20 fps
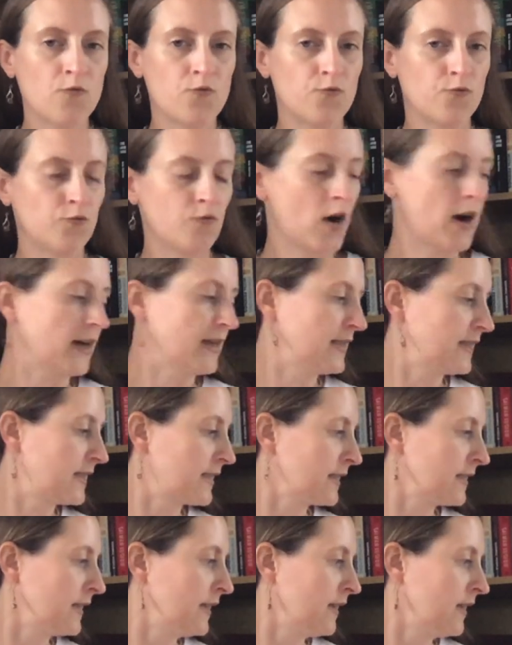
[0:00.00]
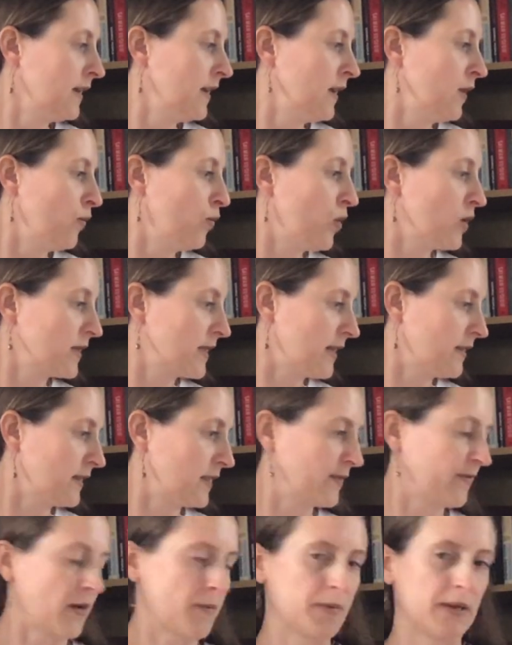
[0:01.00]
Right, what else
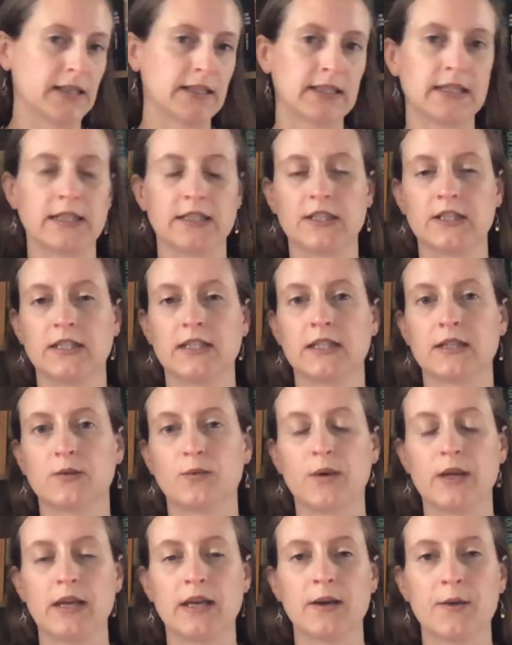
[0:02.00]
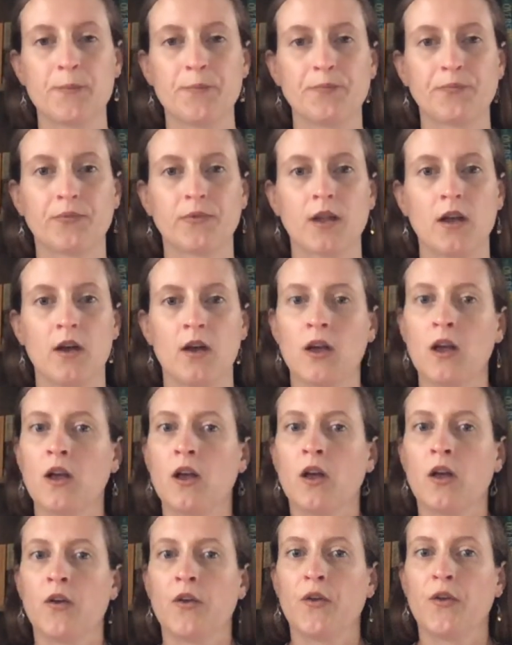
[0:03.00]
have I been stitching this week?
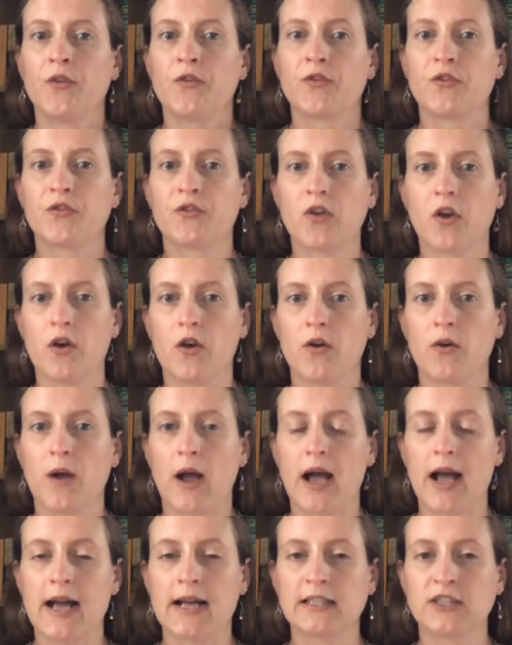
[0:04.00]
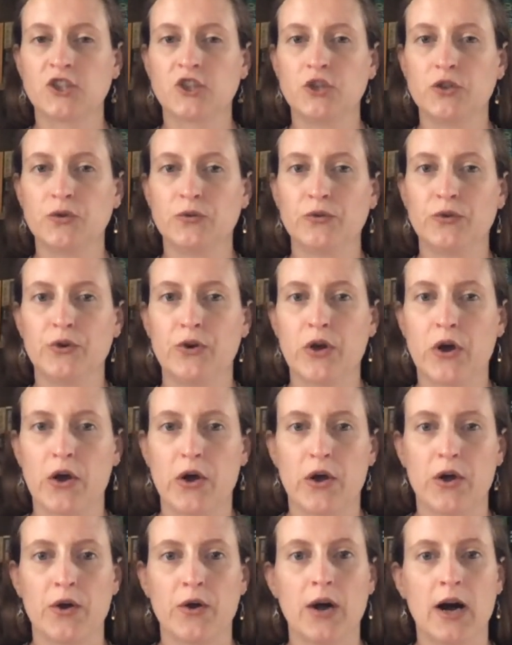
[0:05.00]
So, as you
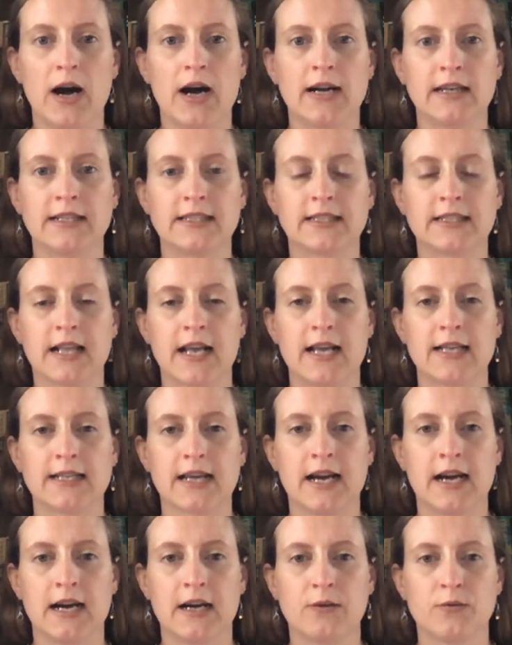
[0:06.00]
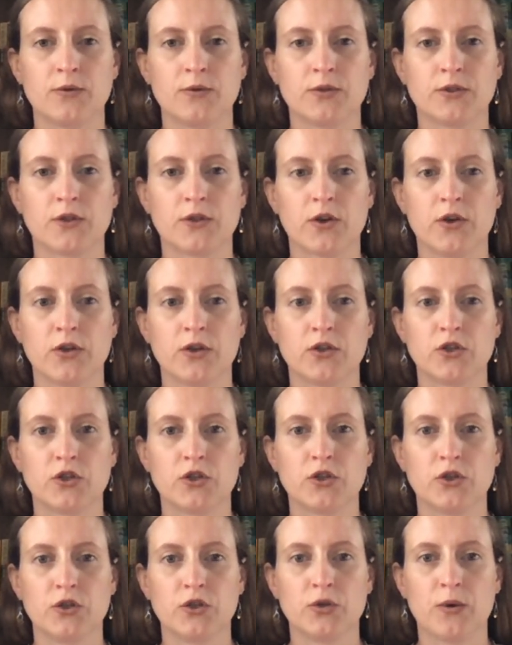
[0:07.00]
know, I said I was going to
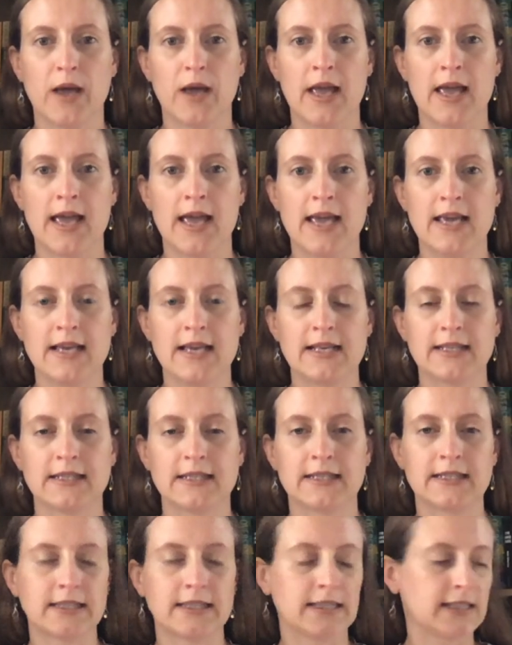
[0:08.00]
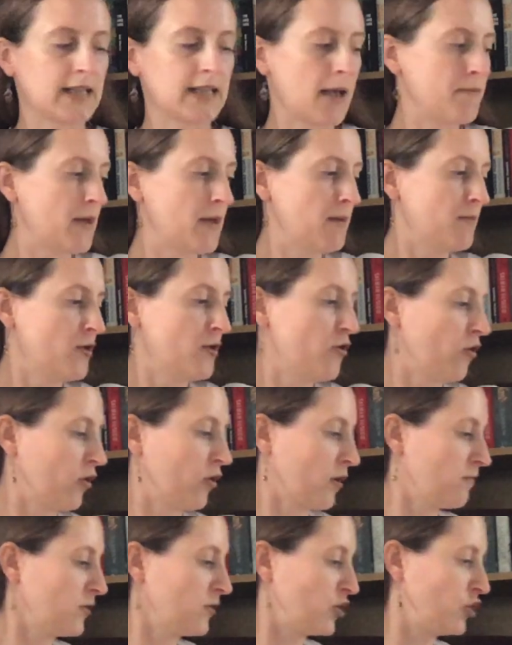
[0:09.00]
do a
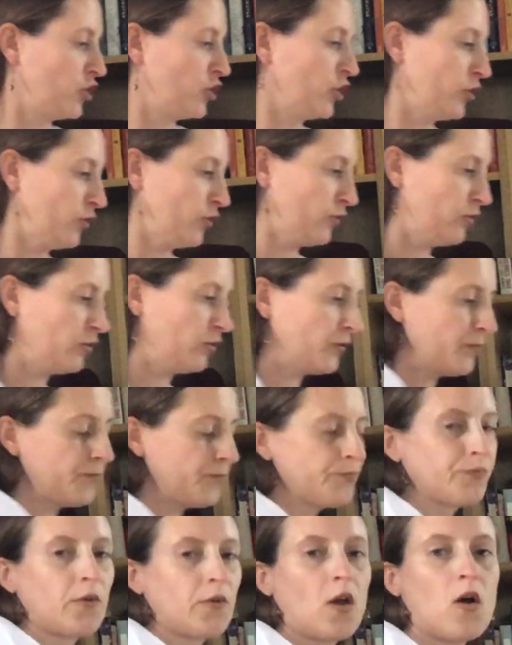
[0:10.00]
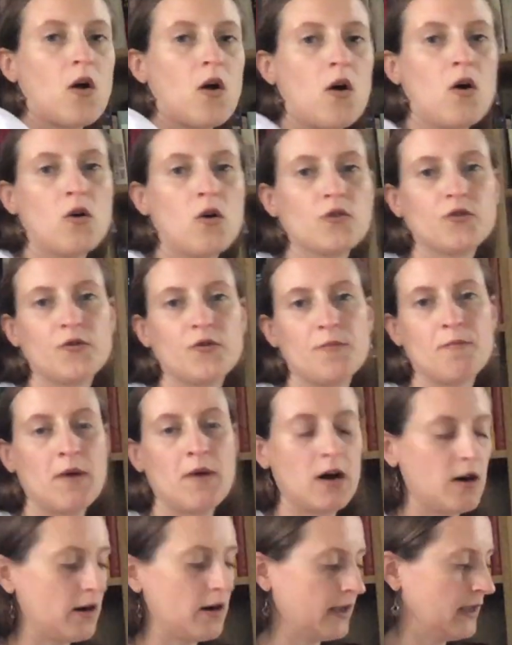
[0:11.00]
semi-monogamous June on
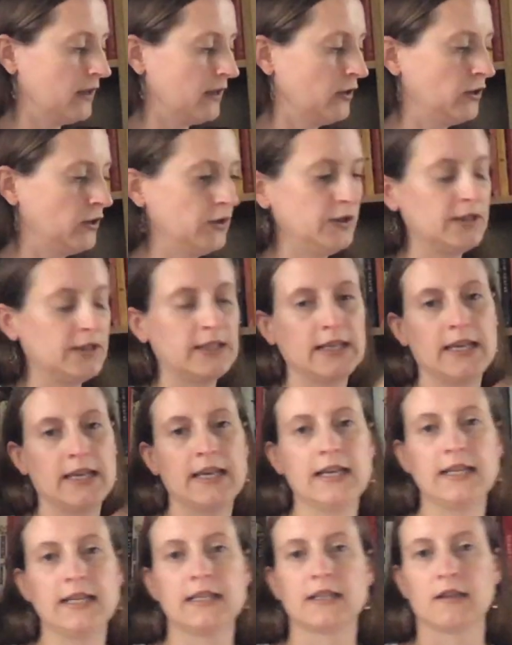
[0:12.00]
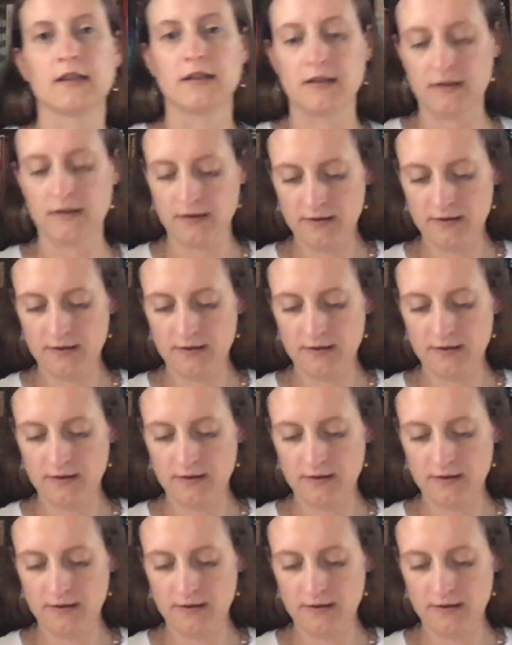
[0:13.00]
my Lucy Heaton